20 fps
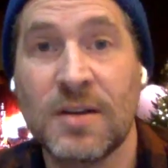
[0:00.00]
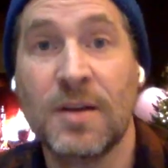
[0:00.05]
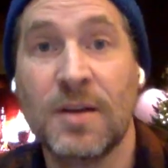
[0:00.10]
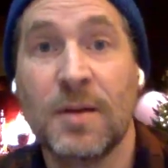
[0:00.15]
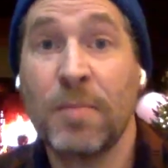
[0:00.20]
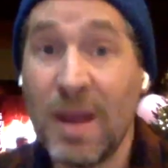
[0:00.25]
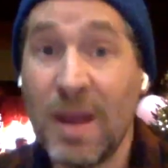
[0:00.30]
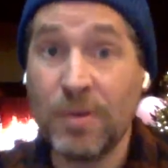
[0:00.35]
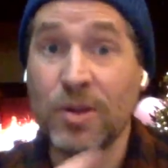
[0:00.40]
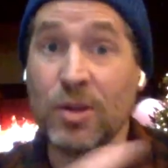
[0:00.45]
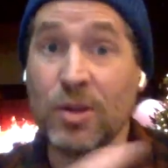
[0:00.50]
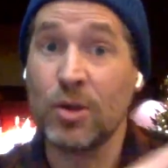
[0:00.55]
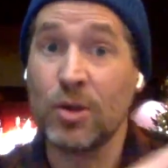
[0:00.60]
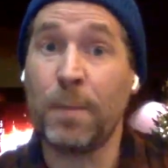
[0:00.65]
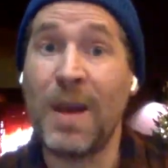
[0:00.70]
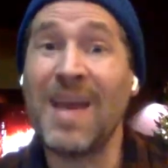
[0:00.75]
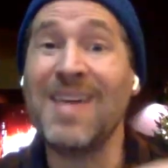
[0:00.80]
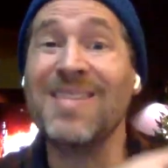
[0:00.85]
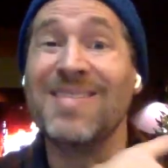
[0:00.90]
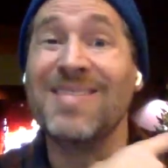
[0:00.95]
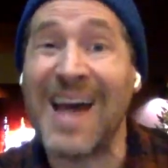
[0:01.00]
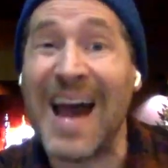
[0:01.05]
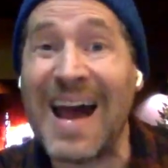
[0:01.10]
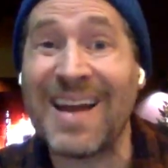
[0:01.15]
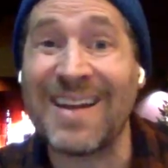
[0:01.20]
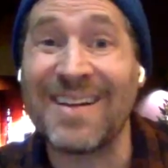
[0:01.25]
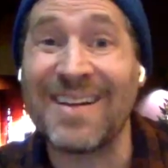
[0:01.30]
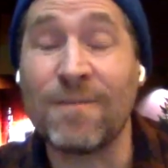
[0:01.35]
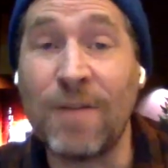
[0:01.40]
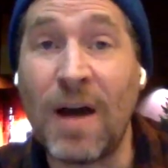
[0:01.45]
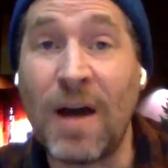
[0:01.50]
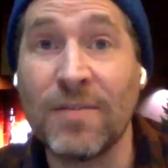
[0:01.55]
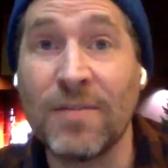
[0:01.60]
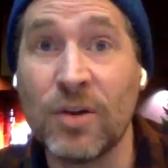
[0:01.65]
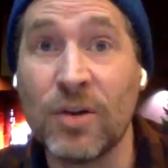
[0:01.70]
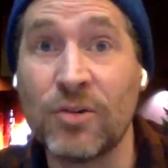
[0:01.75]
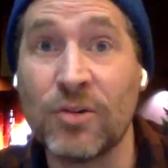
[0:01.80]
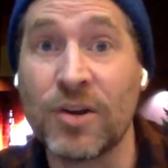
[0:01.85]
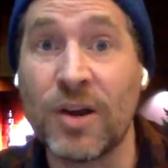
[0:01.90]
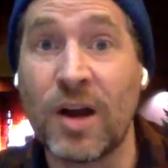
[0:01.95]
Maybe you could pay that
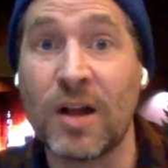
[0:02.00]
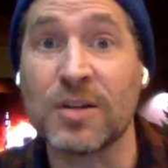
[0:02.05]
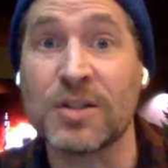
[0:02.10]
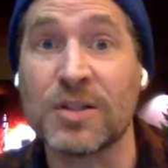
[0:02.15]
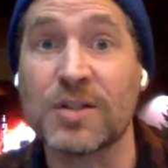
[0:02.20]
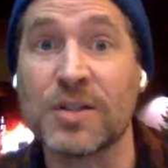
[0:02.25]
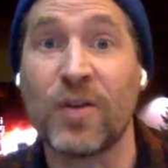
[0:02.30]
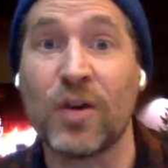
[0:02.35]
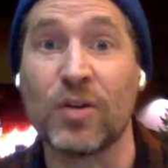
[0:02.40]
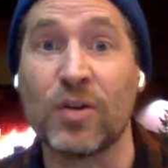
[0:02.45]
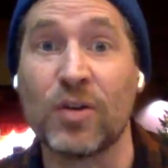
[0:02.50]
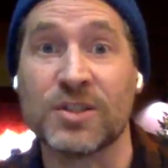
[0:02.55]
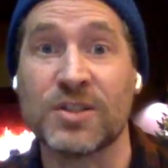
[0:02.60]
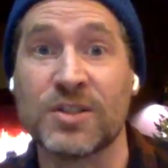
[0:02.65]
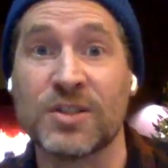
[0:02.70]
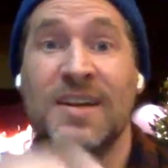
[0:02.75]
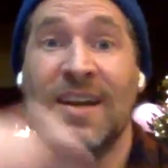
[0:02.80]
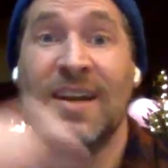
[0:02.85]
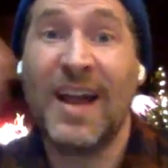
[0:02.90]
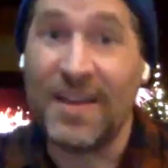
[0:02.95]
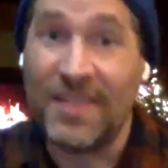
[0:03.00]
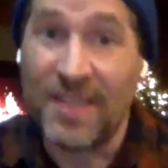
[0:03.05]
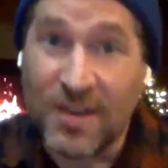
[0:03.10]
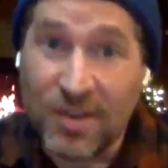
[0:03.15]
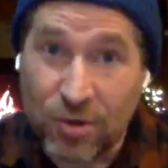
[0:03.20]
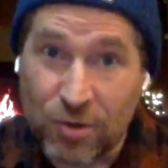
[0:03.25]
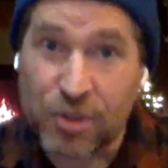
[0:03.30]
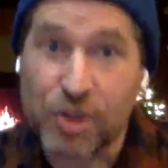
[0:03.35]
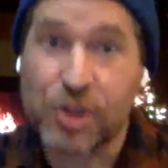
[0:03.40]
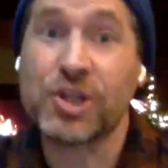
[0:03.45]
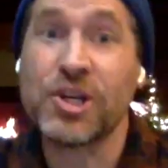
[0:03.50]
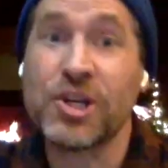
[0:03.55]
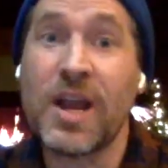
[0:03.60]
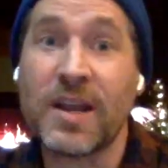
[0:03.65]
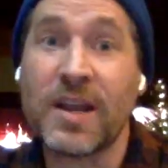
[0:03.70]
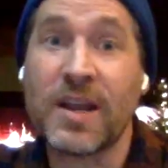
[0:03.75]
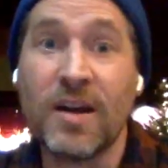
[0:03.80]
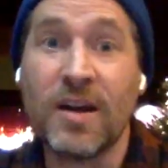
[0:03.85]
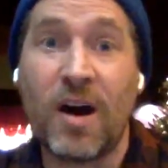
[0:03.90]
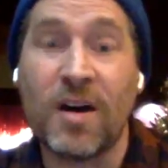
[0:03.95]
$500 first, and then you're
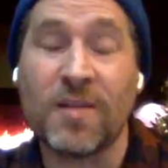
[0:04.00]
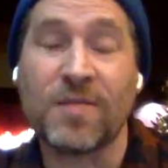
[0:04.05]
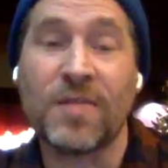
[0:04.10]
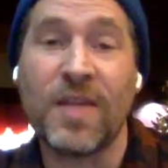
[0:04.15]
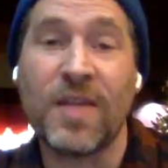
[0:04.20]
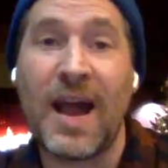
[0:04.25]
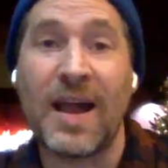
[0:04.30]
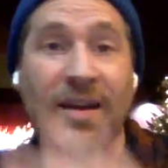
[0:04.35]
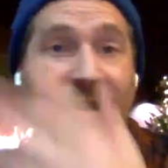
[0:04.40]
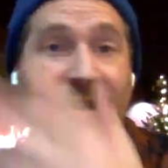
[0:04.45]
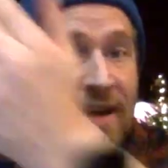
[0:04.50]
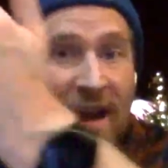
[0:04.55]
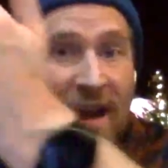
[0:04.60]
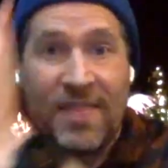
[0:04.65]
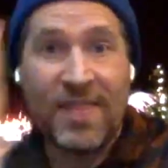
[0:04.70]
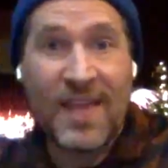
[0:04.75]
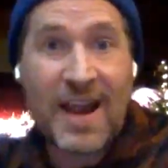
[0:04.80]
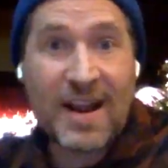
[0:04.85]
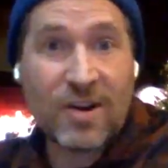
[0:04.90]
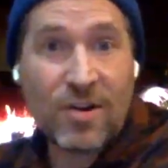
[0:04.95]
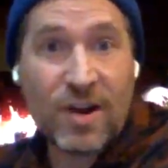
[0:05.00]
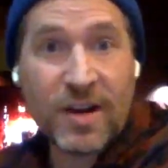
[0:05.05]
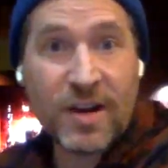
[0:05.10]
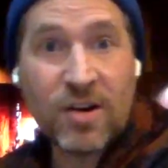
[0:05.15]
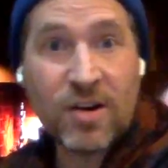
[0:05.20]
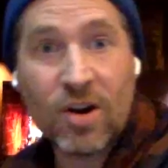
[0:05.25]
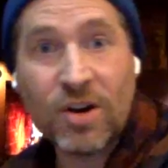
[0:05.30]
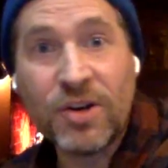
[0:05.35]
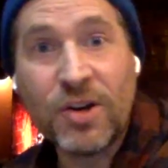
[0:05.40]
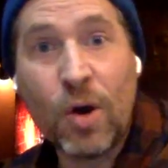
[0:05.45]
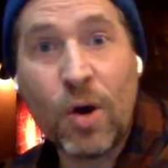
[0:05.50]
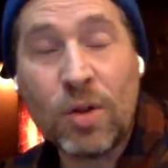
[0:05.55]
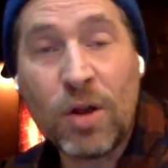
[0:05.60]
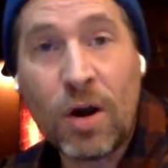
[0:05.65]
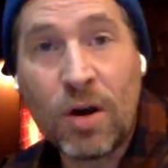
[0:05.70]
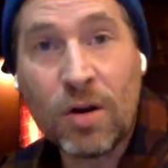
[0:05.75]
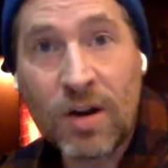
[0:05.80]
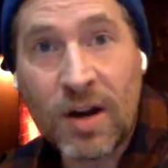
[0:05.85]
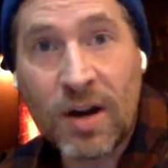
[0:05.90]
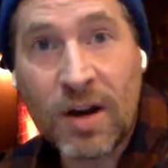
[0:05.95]
checking off that, and that credit card no
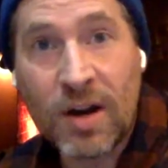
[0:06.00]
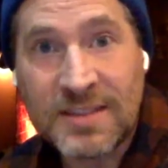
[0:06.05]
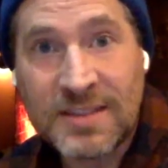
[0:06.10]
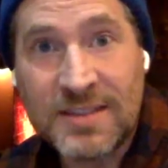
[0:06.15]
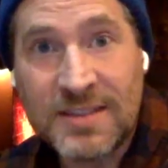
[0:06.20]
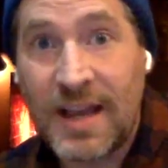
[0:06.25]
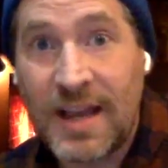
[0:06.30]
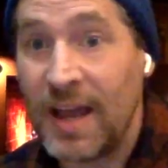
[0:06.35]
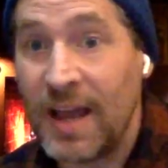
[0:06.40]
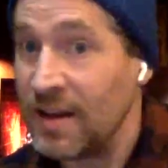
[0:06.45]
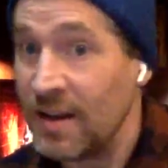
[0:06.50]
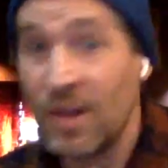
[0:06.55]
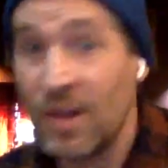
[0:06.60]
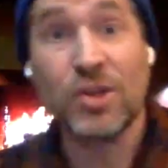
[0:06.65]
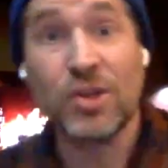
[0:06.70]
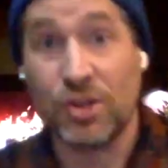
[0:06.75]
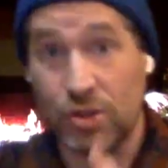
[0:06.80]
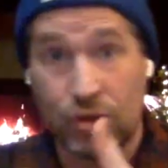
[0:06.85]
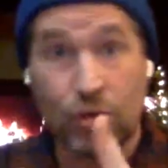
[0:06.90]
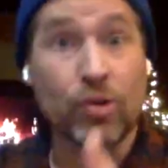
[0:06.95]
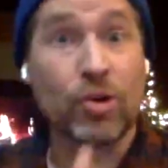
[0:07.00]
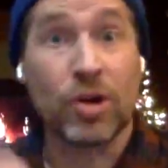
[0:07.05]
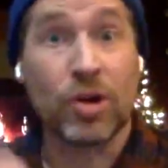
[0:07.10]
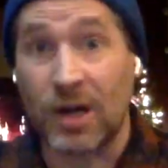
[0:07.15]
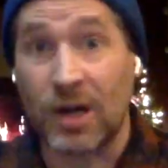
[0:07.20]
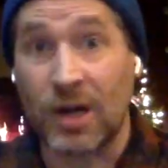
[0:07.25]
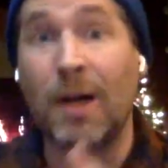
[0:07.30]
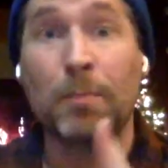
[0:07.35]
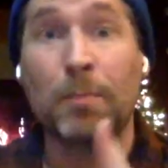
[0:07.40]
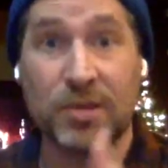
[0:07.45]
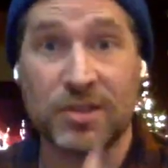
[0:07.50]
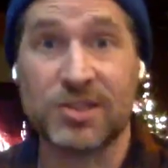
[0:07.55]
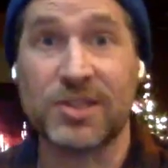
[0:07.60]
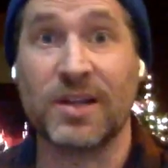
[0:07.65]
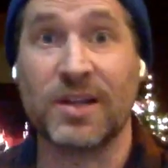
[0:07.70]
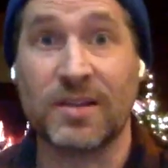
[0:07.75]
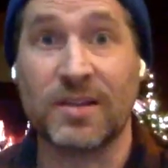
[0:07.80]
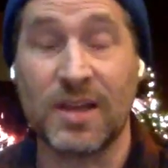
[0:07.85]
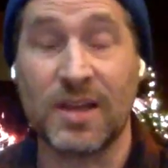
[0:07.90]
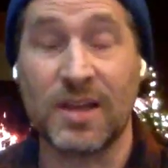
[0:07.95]
longer has debt. You're accomplishing
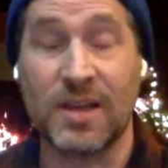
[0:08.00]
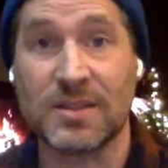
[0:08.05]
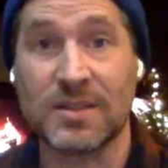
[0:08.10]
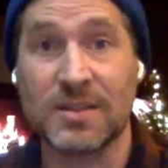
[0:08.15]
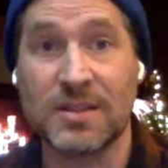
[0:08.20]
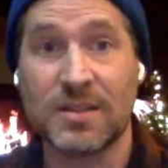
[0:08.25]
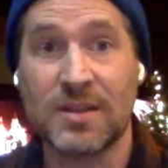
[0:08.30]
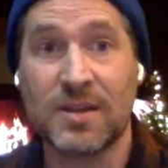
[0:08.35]
things.